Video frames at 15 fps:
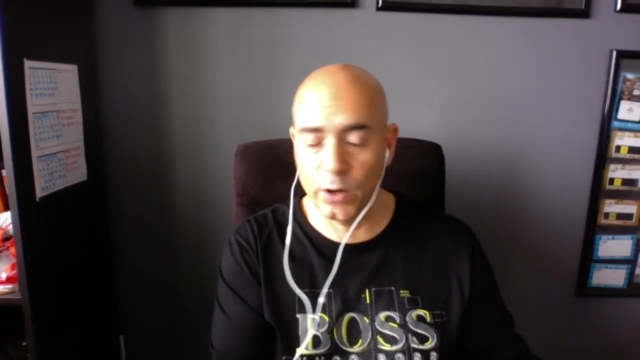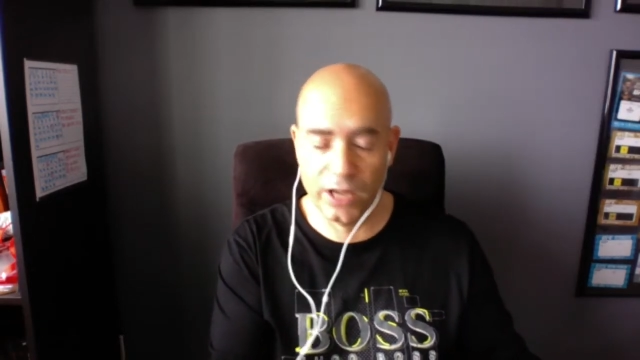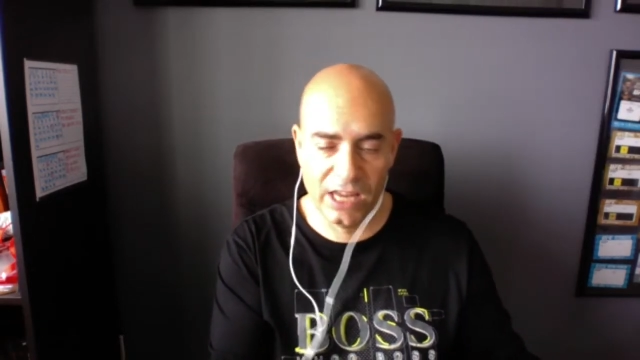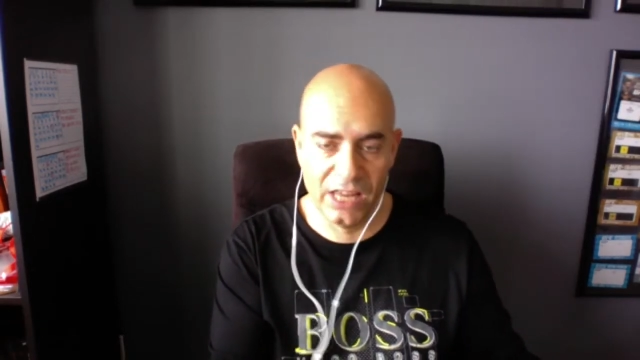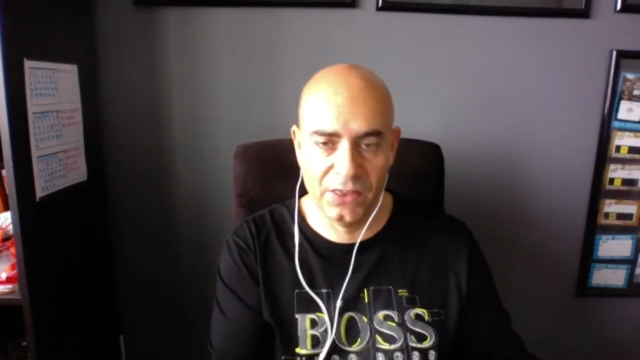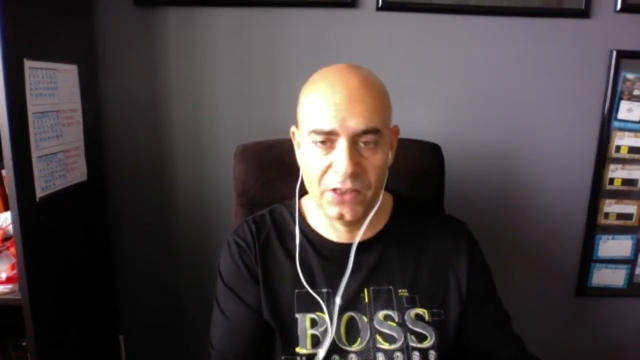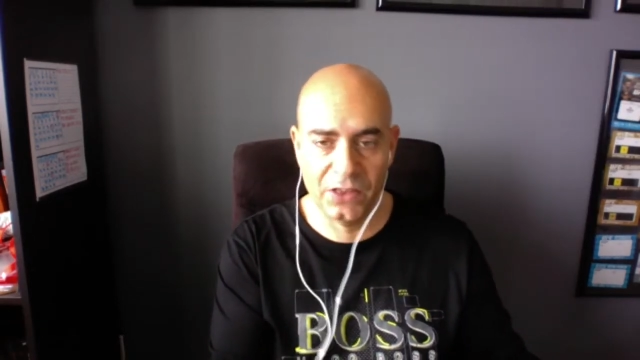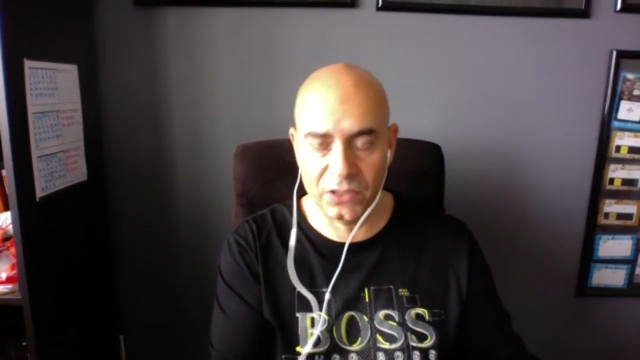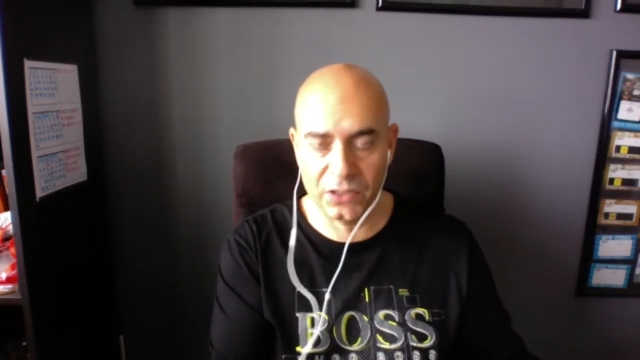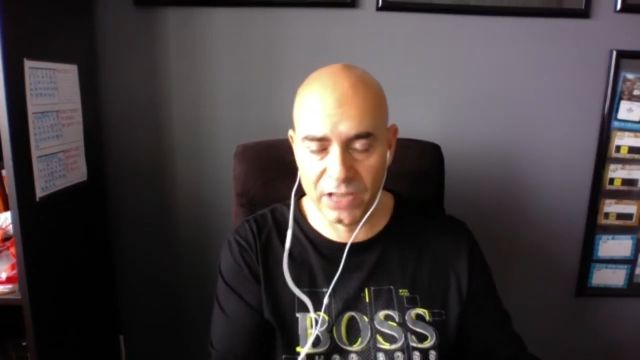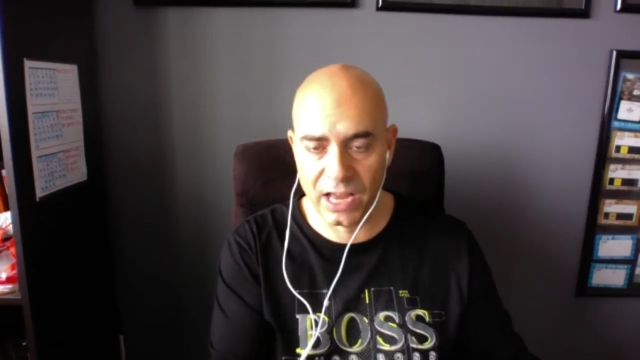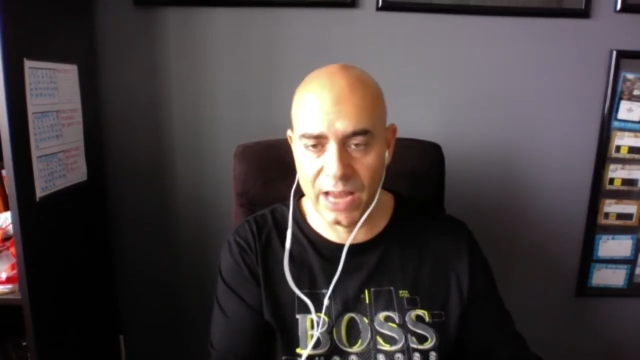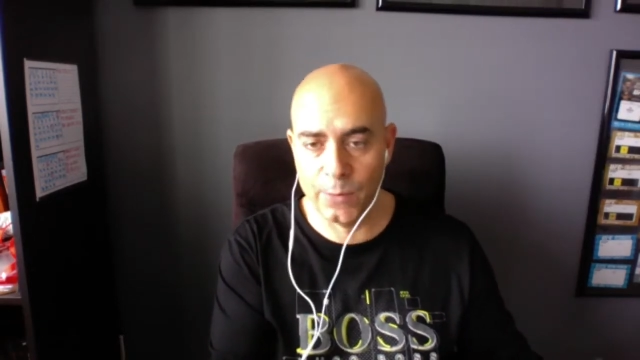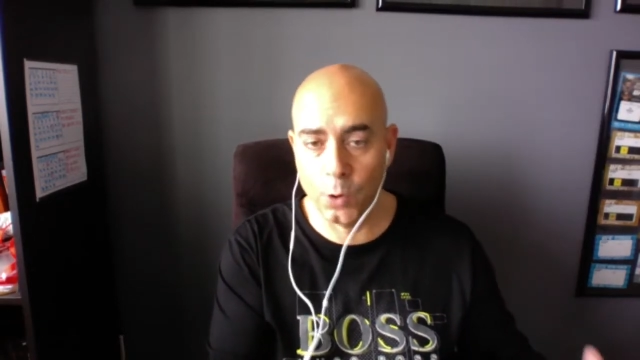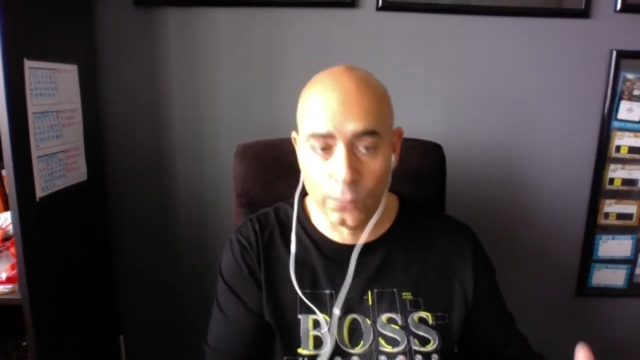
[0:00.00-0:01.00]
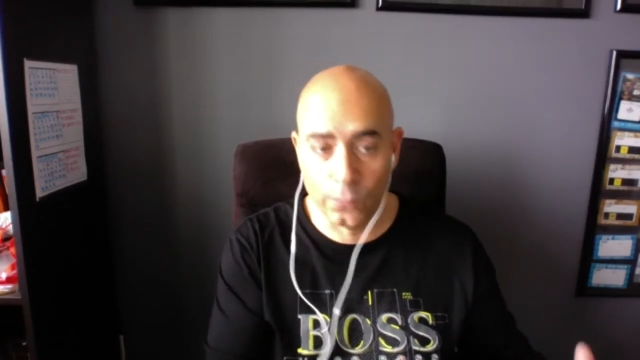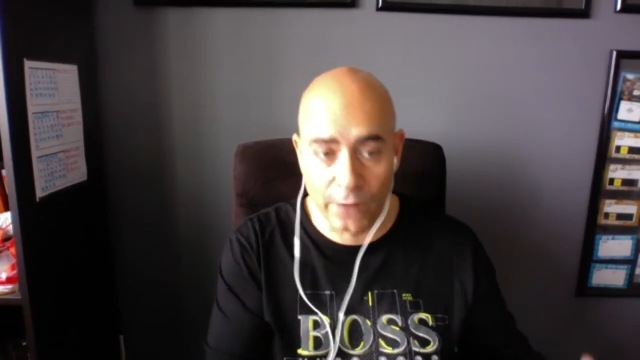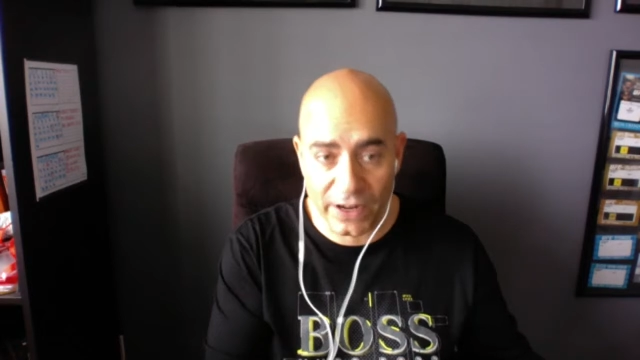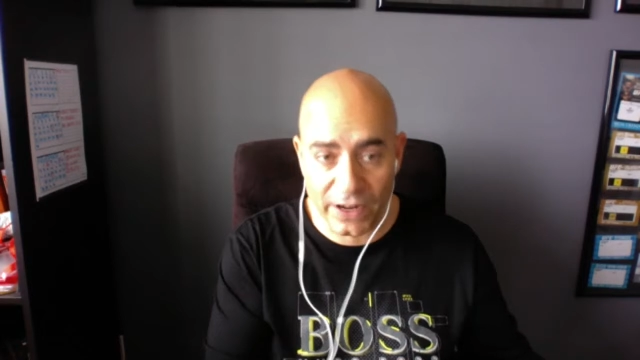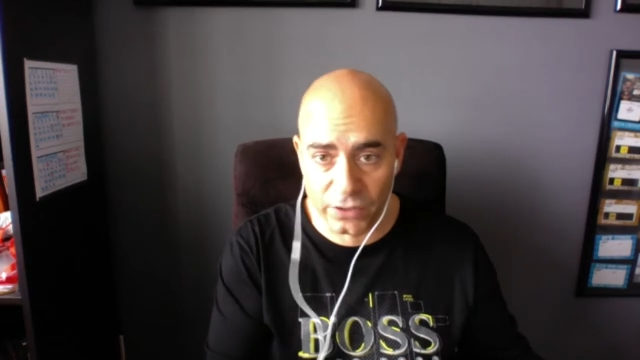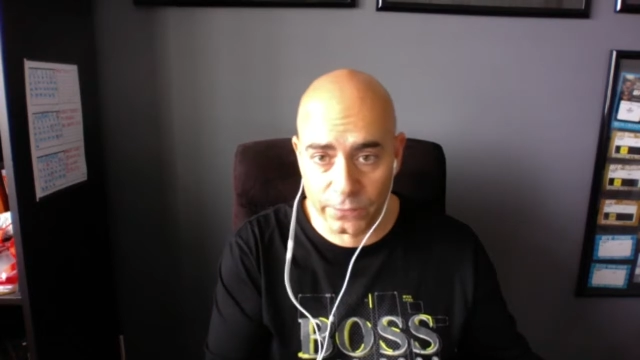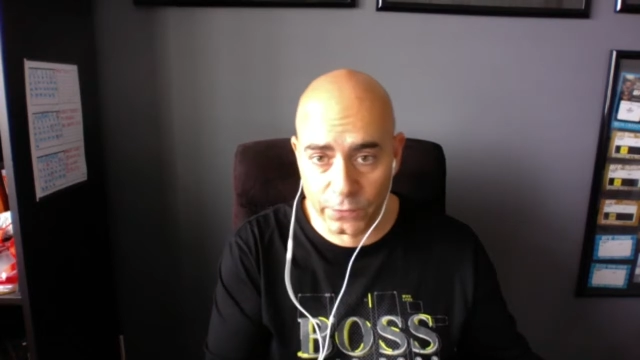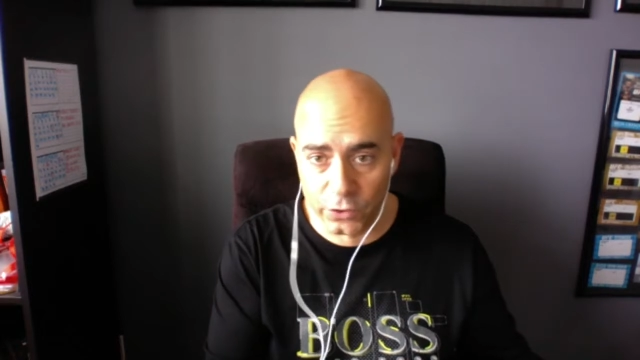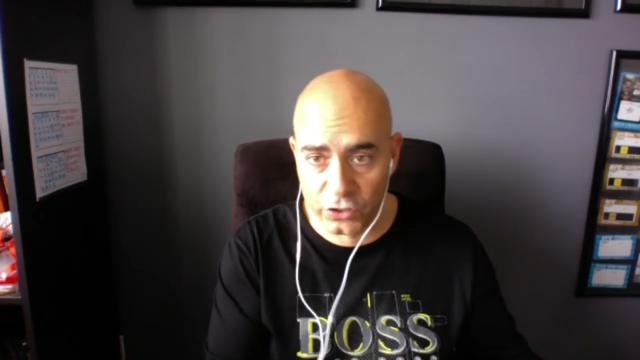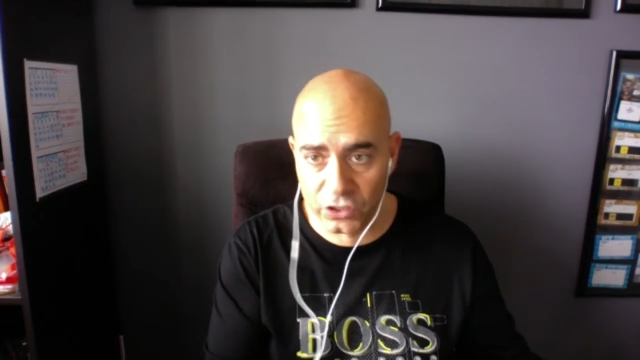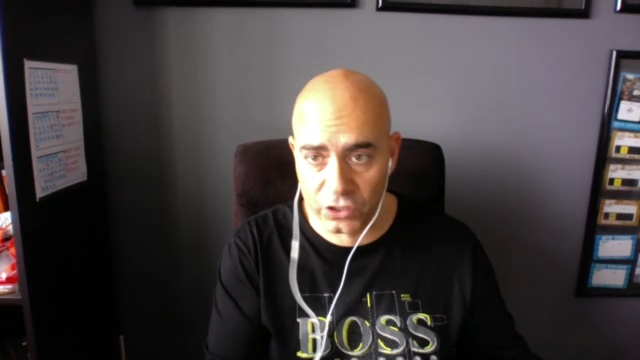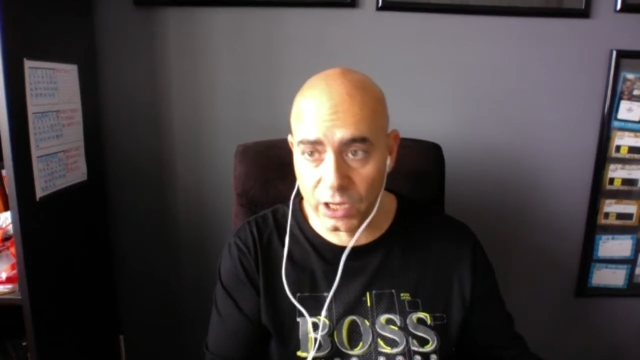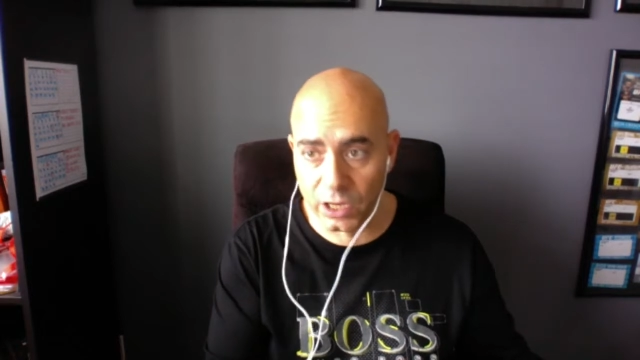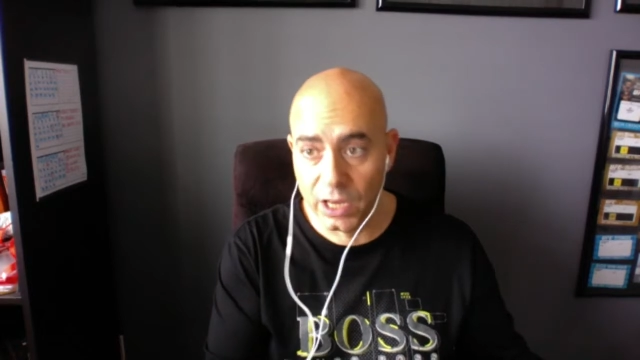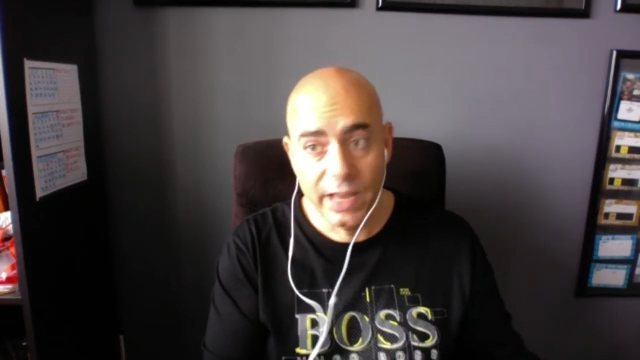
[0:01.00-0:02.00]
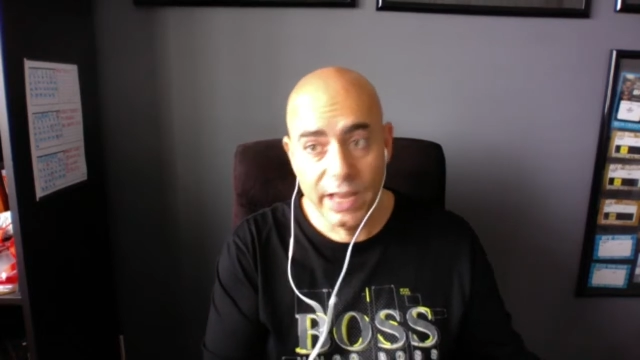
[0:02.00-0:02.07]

Heath at the time, or vice versa.